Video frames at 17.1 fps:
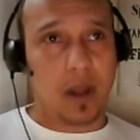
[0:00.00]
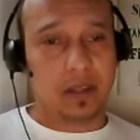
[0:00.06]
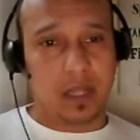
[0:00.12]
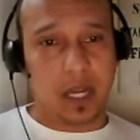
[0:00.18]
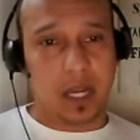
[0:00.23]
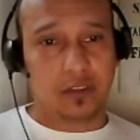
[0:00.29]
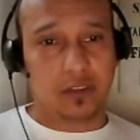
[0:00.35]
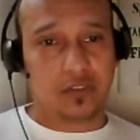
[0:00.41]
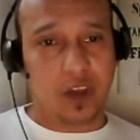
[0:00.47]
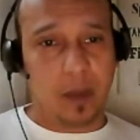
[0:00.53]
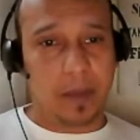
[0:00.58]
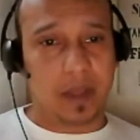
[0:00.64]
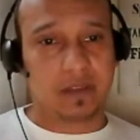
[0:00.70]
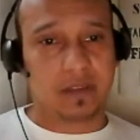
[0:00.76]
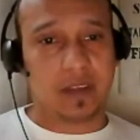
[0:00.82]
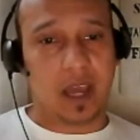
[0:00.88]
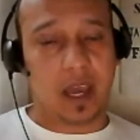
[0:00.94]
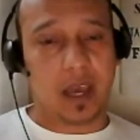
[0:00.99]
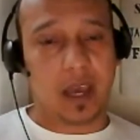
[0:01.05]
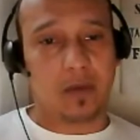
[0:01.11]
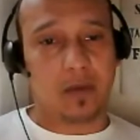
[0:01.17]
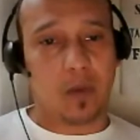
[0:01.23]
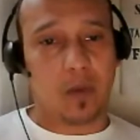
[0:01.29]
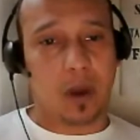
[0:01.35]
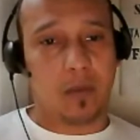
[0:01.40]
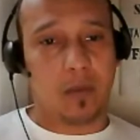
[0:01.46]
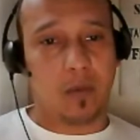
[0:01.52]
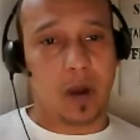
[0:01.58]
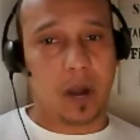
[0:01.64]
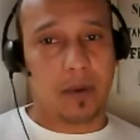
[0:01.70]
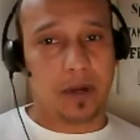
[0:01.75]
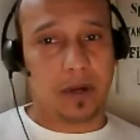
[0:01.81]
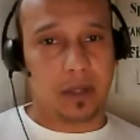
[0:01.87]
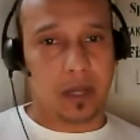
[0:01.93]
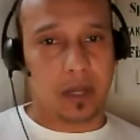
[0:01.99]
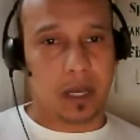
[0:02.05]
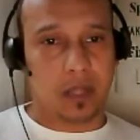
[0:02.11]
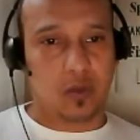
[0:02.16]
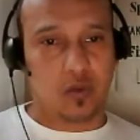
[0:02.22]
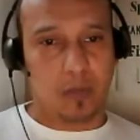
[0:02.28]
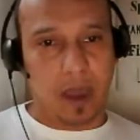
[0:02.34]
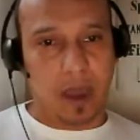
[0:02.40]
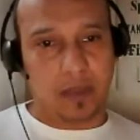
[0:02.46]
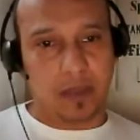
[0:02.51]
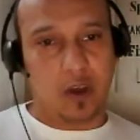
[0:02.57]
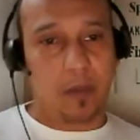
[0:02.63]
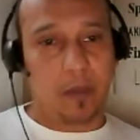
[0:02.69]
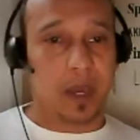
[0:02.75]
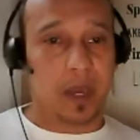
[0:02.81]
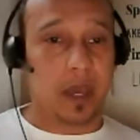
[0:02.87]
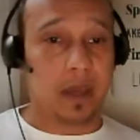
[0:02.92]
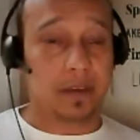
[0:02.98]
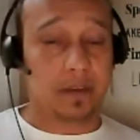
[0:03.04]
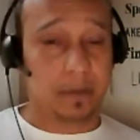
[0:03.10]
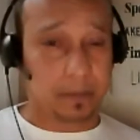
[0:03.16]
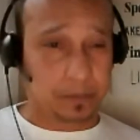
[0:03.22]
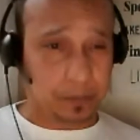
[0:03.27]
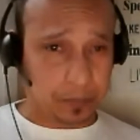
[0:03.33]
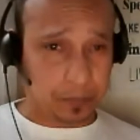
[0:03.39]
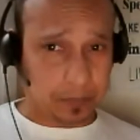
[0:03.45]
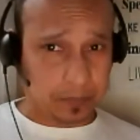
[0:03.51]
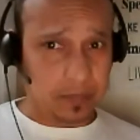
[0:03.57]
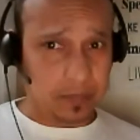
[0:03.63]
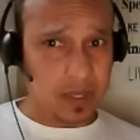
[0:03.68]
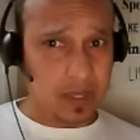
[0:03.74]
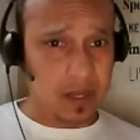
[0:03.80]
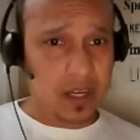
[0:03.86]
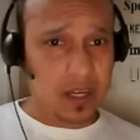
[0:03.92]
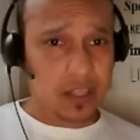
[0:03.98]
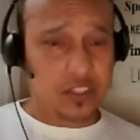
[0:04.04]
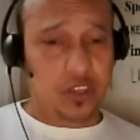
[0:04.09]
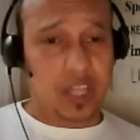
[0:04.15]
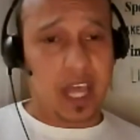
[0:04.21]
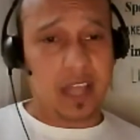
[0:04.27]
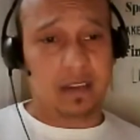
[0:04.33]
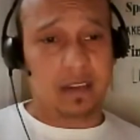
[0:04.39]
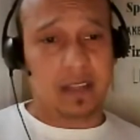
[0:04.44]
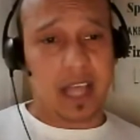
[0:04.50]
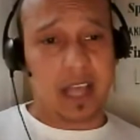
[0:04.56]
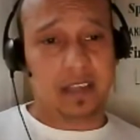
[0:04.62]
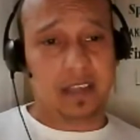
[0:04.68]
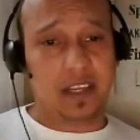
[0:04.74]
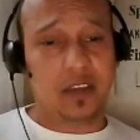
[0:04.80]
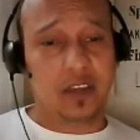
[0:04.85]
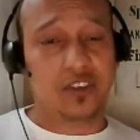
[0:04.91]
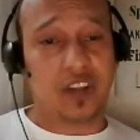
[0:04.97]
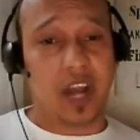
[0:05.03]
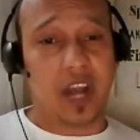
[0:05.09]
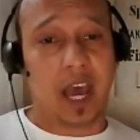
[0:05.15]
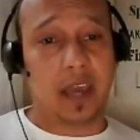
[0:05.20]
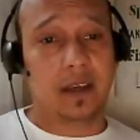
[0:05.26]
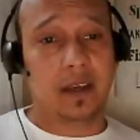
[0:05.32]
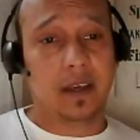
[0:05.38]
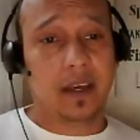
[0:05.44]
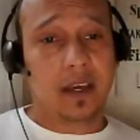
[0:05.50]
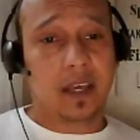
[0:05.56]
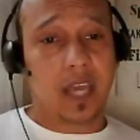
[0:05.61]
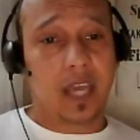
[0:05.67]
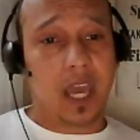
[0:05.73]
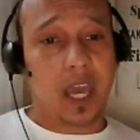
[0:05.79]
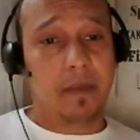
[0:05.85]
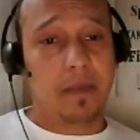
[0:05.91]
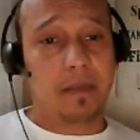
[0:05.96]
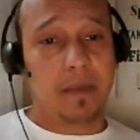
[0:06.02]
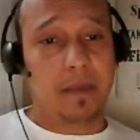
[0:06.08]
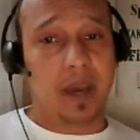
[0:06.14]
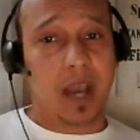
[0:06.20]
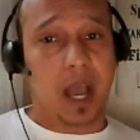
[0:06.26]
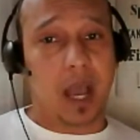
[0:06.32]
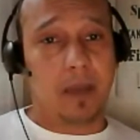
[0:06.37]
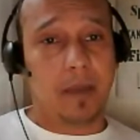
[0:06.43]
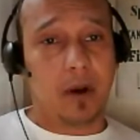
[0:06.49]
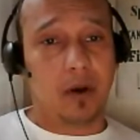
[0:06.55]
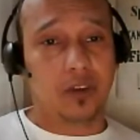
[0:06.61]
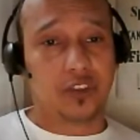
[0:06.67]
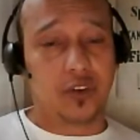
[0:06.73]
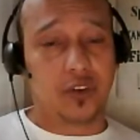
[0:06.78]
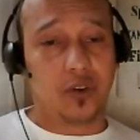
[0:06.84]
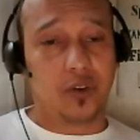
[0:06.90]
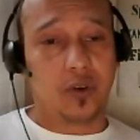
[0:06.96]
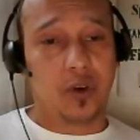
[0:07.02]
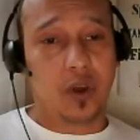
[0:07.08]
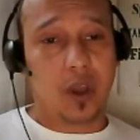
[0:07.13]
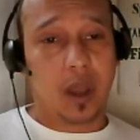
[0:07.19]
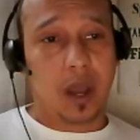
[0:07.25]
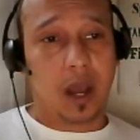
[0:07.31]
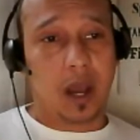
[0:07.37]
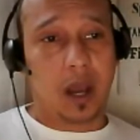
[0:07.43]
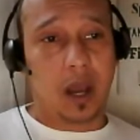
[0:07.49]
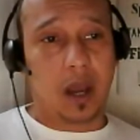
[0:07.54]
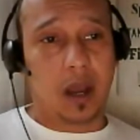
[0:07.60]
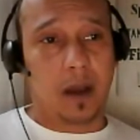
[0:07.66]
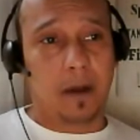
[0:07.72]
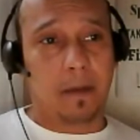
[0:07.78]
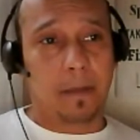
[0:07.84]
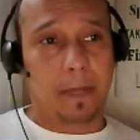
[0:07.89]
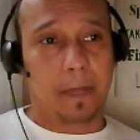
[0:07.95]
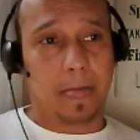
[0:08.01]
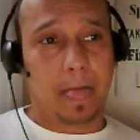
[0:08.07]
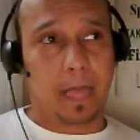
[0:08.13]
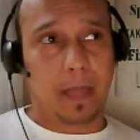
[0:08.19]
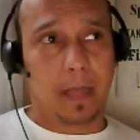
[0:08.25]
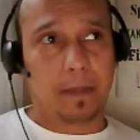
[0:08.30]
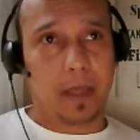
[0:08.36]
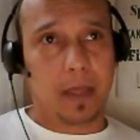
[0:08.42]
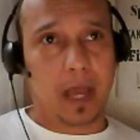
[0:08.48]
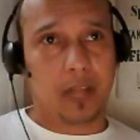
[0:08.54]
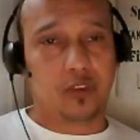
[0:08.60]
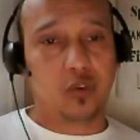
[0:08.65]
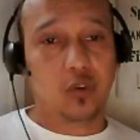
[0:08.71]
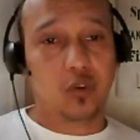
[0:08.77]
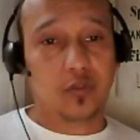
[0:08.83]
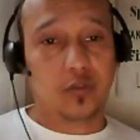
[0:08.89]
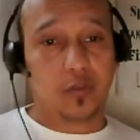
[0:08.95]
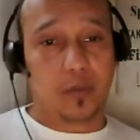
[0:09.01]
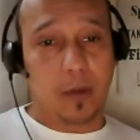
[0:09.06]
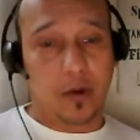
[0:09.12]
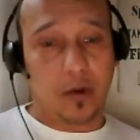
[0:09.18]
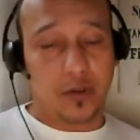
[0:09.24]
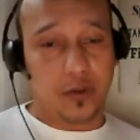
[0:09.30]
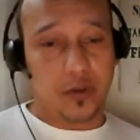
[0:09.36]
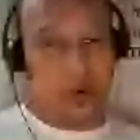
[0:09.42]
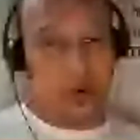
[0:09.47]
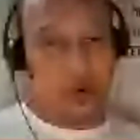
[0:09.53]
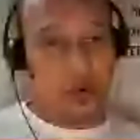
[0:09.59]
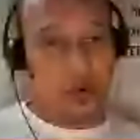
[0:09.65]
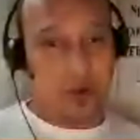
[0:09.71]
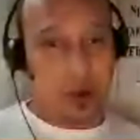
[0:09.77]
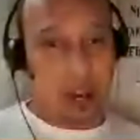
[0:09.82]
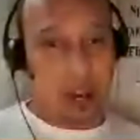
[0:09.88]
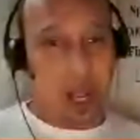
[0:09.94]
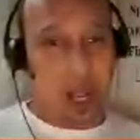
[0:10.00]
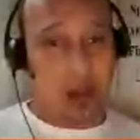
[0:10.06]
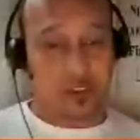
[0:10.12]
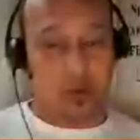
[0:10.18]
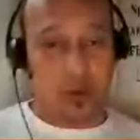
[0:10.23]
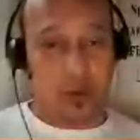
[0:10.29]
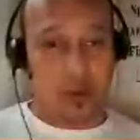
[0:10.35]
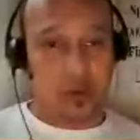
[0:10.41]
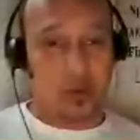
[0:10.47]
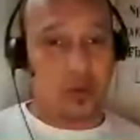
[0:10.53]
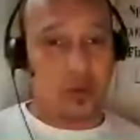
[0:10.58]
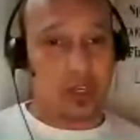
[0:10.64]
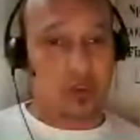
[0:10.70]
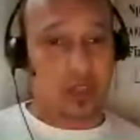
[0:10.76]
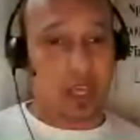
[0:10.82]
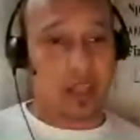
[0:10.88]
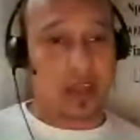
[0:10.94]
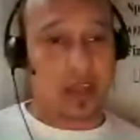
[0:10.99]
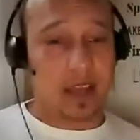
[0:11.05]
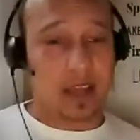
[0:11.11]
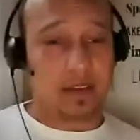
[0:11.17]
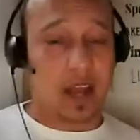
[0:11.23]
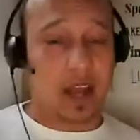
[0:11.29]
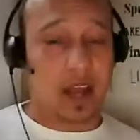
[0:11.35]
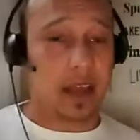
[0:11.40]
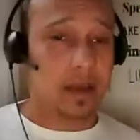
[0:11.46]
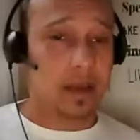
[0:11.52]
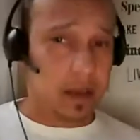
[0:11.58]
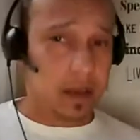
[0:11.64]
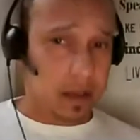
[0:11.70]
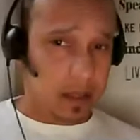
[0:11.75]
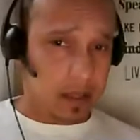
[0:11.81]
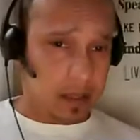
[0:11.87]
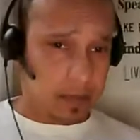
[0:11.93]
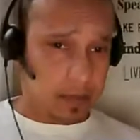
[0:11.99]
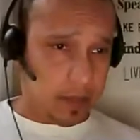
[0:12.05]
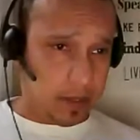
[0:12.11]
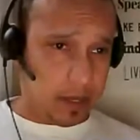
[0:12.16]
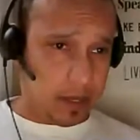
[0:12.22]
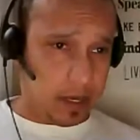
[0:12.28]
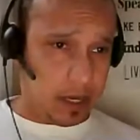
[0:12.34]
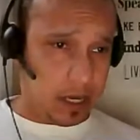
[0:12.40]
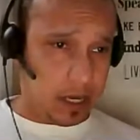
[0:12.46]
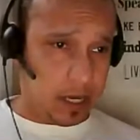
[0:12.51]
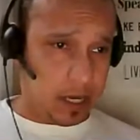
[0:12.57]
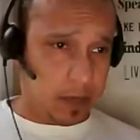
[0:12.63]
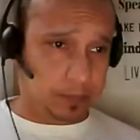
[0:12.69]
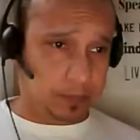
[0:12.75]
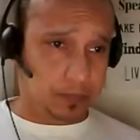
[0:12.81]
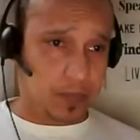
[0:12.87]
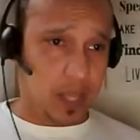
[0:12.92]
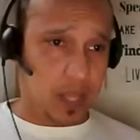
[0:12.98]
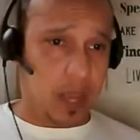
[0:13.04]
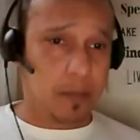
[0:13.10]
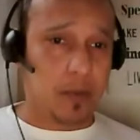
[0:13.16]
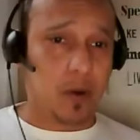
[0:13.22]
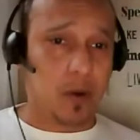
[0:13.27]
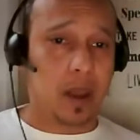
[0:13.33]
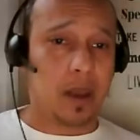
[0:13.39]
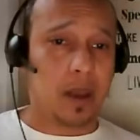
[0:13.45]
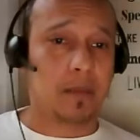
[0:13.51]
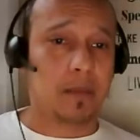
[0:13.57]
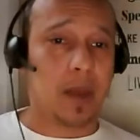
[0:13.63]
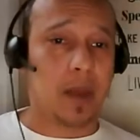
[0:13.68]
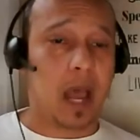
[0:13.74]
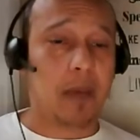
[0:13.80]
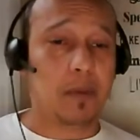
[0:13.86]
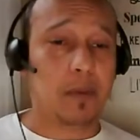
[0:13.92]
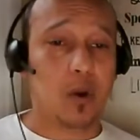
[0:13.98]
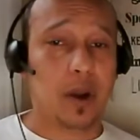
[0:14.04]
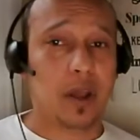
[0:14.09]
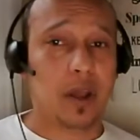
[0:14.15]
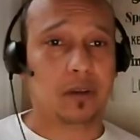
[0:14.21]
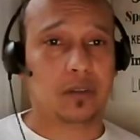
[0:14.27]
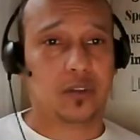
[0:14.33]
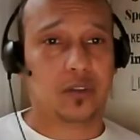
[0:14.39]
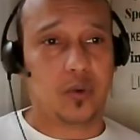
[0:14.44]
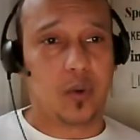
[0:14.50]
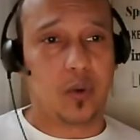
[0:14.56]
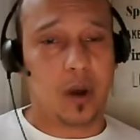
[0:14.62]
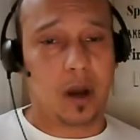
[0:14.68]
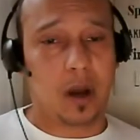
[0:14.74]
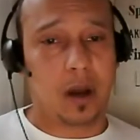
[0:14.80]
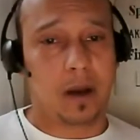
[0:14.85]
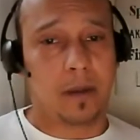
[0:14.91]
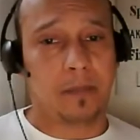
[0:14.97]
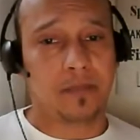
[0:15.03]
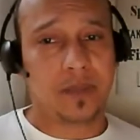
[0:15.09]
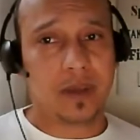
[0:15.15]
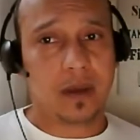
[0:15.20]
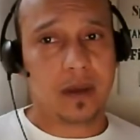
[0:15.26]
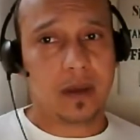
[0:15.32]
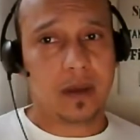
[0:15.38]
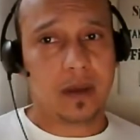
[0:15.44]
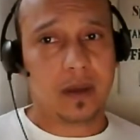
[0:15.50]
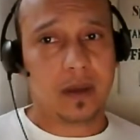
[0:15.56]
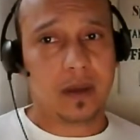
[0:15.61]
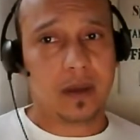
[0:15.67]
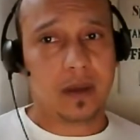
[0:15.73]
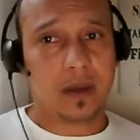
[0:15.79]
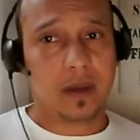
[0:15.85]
each one way to make sure that the slideshow is actually better, it works better. Make sure that each slide is independent. I mean, each slide talks about maybe one little topic inside of whatever your main topic is.